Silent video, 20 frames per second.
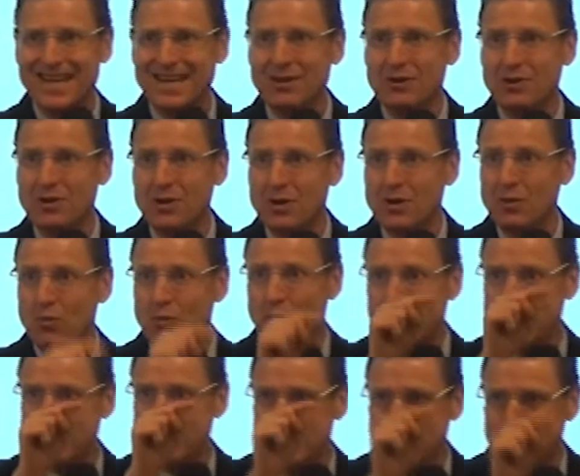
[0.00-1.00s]
that
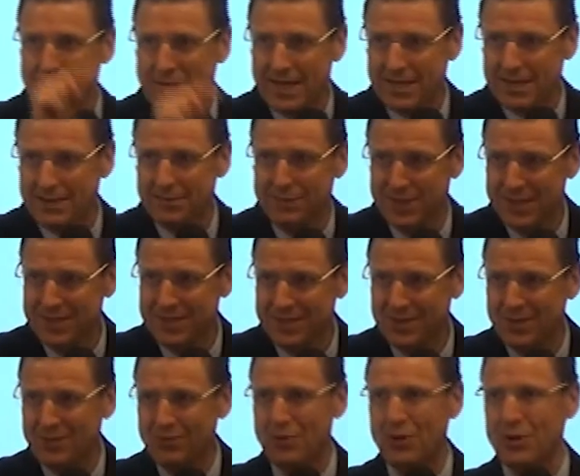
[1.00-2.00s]
wants to make the
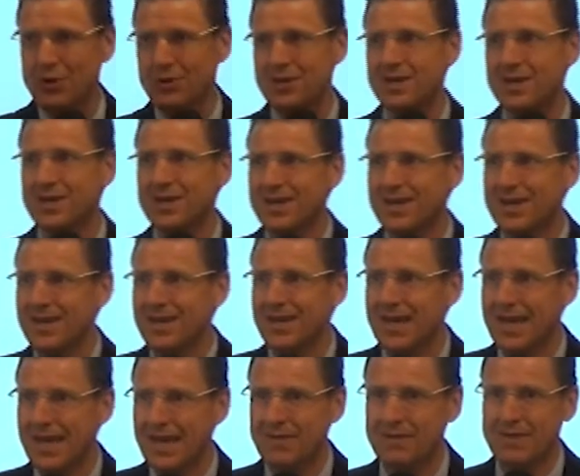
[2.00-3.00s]
best in the world,
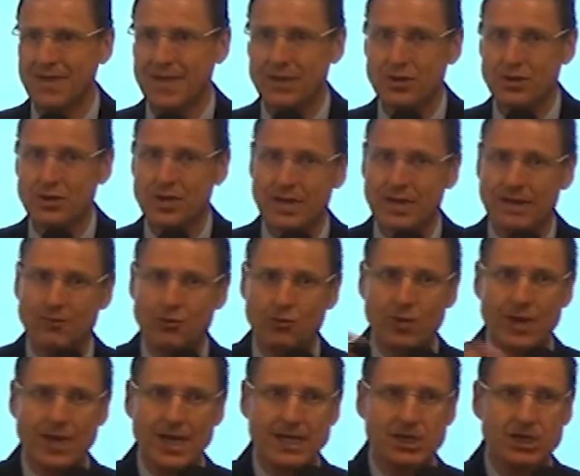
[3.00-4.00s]
and then you're going to have a
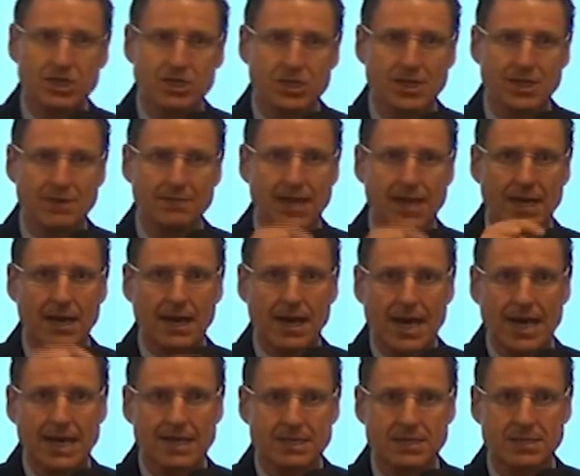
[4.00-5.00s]
relationship that
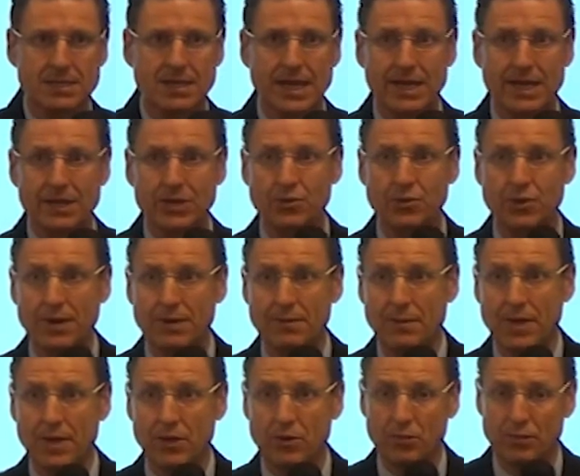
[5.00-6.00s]
lasts, and
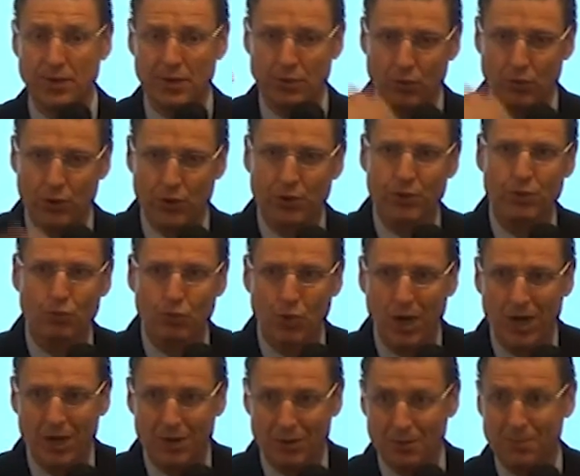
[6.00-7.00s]
it'll be
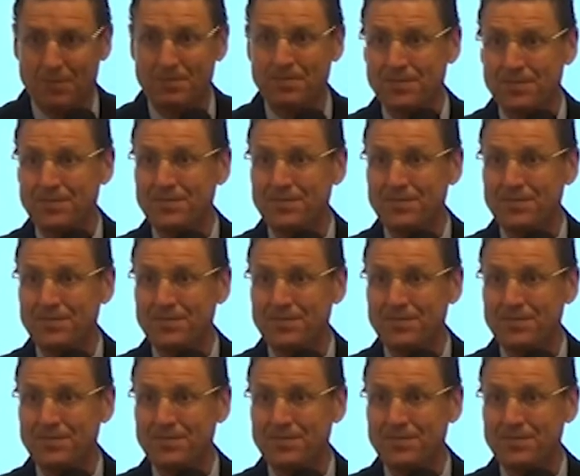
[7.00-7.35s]
worthwhile,